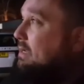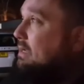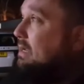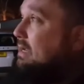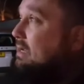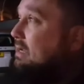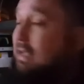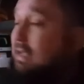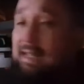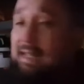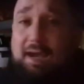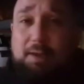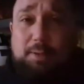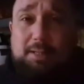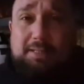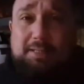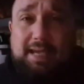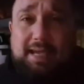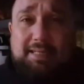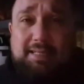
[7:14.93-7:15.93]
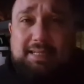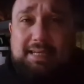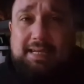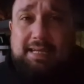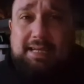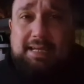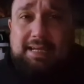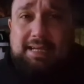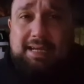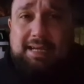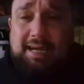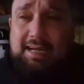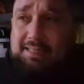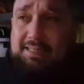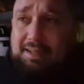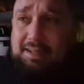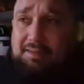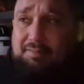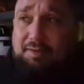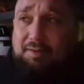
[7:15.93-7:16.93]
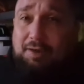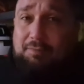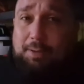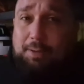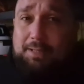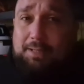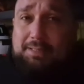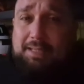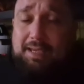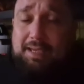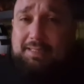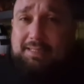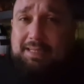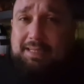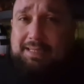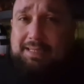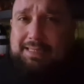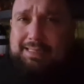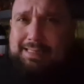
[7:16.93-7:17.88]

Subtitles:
And they open at six. And it's like 6:05.